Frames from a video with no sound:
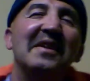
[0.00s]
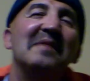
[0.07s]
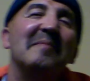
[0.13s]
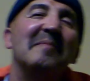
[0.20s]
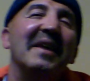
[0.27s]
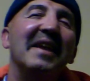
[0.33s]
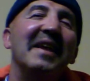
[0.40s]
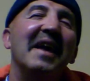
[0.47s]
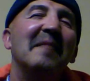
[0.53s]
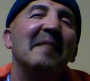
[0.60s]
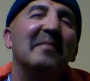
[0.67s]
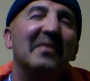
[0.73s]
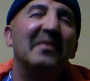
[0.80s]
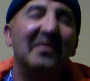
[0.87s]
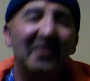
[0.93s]
my name
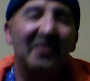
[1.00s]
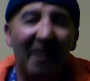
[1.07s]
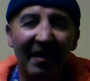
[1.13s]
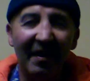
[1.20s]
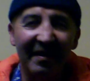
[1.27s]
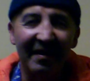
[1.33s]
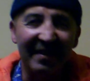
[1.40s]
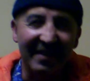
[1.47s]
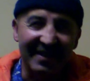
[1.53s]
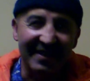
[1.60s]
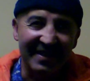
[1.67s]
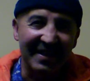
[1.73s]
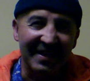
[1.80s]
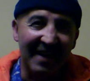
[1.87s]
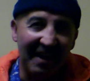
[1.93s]
to Charlatan
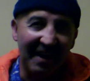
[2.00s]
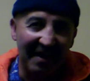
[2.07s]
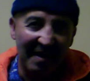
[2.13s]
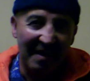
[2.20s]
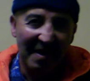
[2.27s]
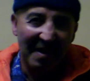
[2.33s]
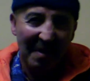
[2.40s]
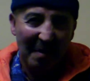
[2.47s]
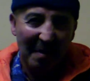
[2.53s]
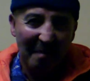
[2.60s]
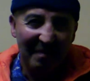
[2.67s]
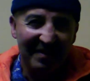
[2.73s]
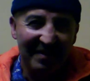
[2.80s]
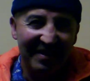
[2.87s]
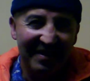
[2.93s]
Hassan,
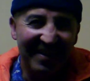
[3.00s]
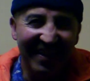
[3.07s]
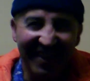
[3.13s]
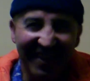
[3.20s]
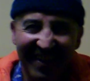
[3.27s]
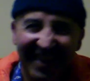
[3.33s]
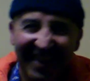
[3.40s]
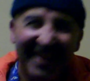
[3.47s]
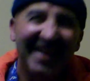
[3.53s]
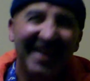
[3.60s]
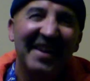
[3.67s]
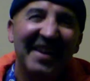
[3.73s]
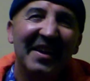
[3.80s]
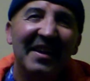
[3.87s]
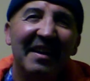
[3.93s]
but
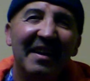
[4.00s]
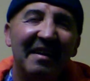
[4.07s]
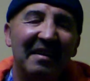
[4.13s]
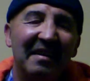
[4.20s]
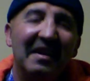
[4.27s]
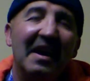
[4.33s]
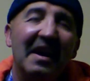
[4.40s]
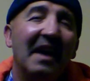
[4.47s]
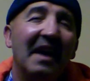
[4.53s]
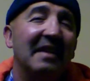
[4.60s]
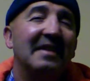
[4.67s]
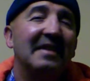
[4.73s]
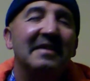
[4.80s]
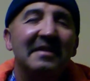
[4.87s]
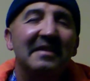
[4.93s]
yeah, this
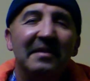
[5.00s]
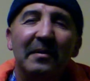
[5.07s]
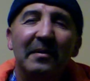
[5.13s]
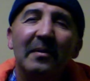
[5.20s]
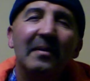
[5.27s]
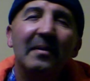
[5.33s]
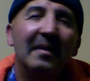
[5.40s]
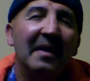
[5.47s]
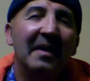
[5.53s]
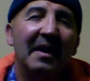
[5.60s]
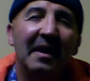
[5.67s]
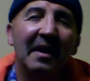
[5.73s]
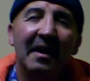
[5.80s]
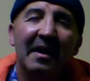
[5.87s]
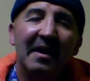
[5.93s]
school
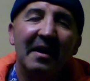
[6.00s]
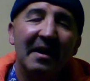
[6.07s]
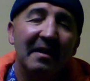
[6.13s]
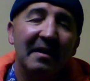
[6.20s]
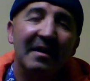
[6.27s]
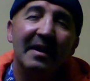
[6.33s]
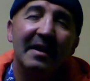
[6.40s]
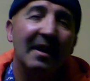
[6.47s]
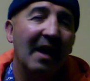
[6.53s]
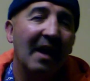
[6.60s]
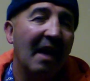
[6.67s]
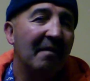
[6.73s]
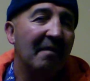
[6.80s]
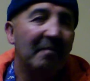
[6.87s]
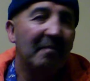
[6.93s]
didn't
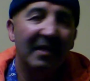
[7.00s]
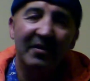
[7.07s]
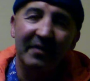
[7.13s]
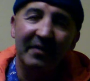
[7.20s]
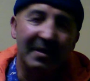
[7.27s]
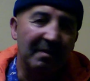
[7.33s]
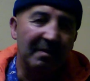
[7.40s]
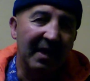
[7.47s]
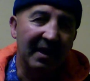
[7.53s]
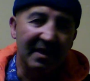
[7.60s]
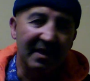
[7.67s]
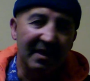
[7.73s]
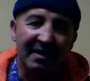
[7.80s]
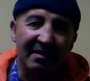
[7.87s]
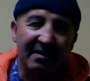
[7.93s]
have much respect in
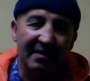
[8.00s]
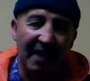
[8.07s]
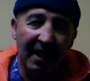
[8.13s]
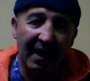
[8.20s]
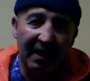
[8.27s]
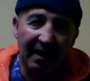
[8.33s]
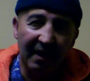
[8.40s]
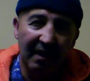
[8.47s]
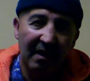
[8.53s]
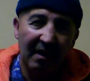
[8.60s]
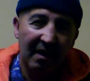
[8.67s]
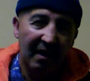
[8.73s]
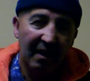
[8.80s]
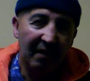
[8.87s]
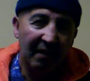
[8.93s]
society.
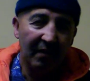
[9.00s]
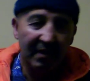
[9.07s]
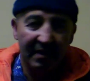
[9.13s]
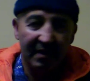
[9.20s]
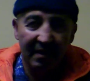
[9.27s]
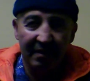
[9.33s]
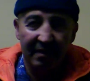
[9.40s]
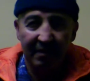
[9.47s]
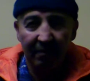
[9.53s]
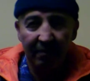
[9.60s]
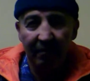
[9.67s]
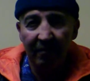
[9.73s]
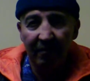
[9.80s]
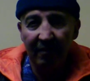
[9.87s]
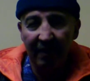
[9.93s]
It was the
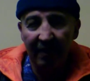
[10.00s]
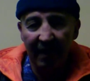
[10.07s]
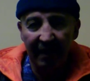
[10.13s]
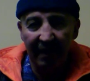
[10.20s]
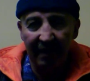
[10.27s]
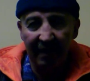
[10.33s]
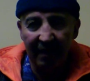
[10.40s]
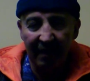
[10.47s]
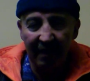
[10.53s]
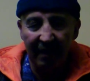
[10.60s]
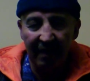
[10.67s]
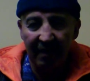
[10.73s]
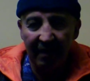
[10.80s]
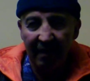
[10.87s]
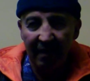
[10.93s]
school that the
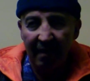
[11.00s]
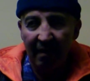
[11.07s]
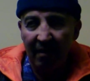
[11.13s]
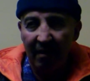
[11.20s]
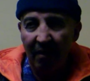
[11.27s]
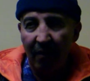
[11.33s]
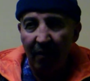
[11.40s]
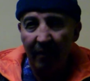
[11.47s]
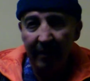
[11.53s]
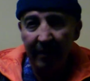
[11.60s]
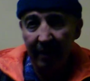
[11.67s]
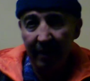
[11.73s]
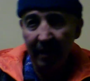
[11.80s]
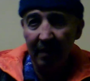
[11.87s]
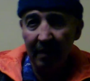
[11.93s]

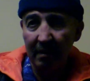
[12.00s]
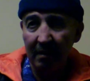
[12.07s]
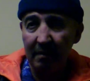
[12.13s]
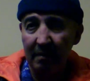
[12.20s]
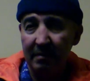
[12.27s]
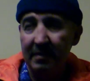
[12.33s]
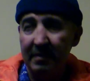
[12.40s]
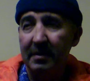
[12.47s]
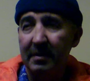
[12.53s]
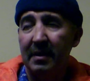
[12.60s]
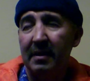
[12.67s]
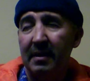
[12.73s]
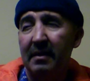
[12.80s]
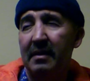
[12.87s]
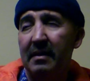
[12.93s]
oracles and